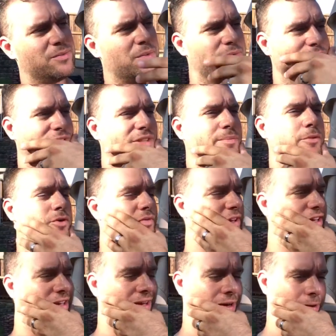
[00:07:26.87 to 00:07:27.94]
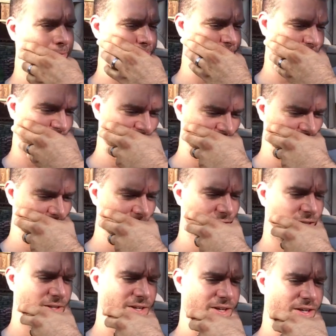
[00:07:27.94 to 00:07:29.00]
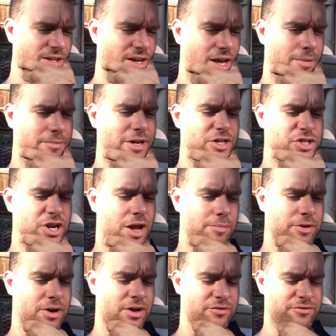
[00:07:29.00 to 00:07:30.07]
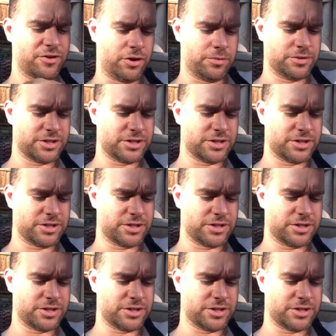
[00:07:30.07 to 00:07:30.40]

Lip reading: What was it? The movie M Night Shyamalan film,